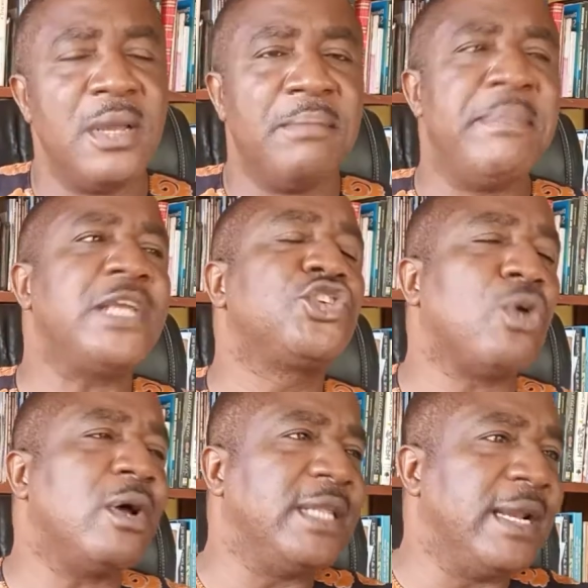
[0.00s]
Make
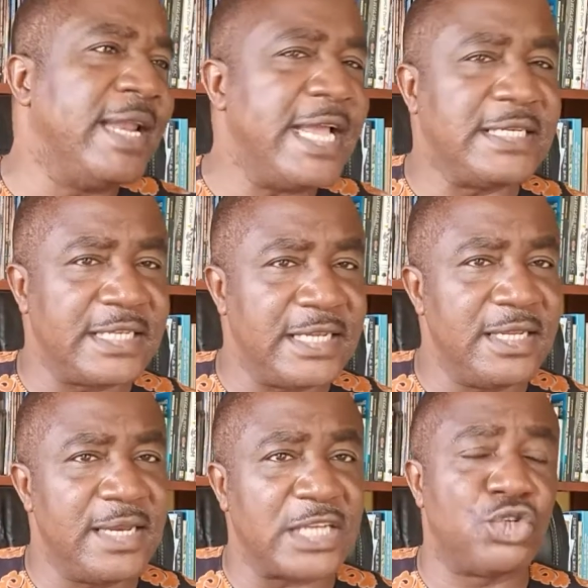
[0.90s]
sure the lady
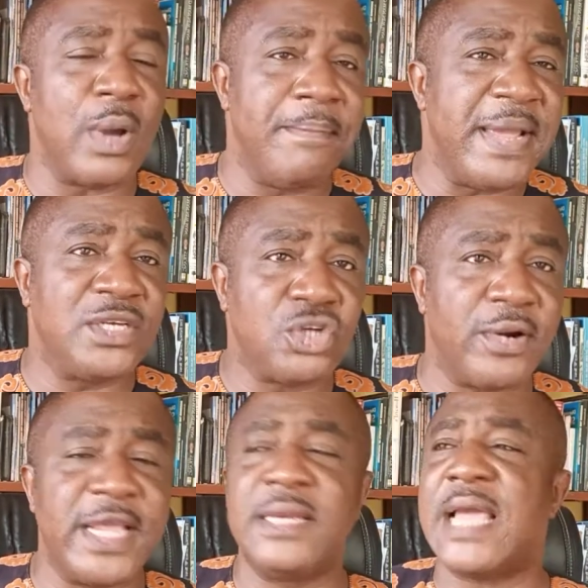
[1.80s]
that you are
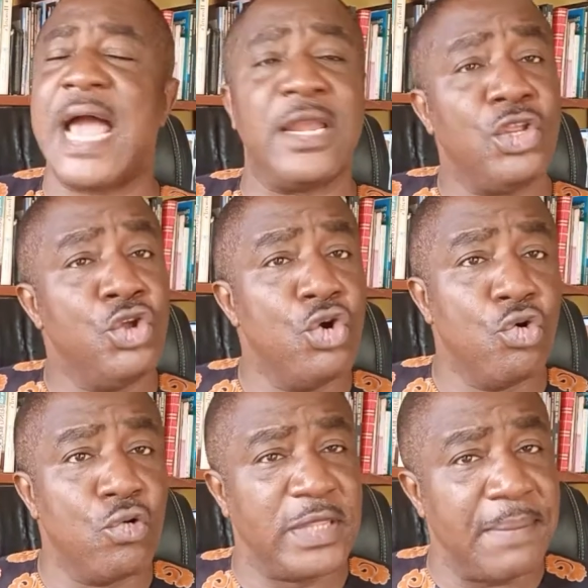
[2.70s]
mentoring and
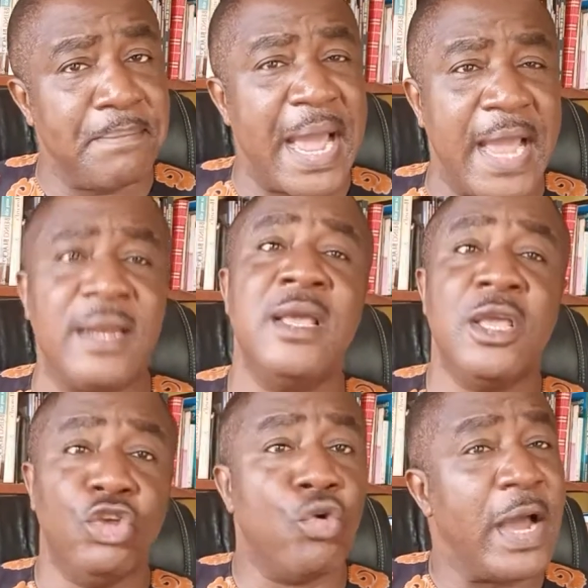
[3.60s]
you, the man,
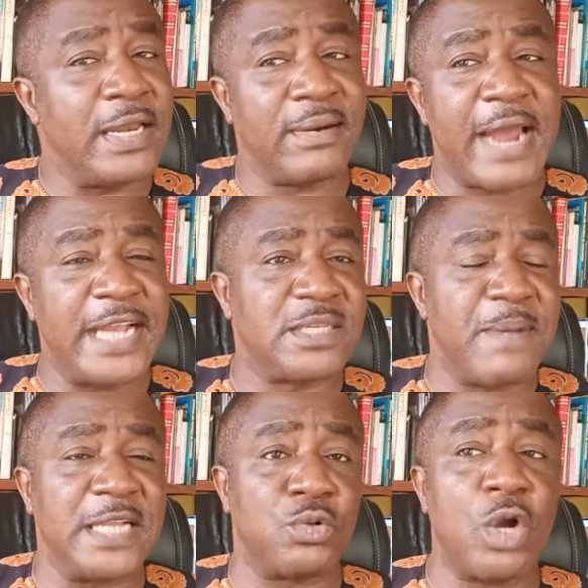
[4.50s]
you are the right
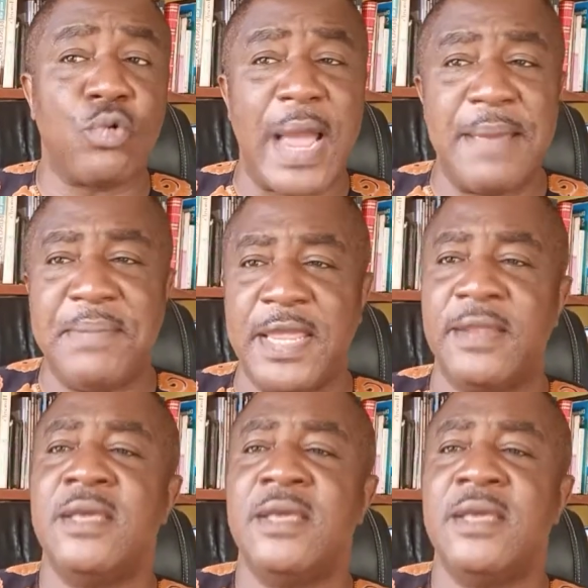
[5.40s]
match. What do I mean?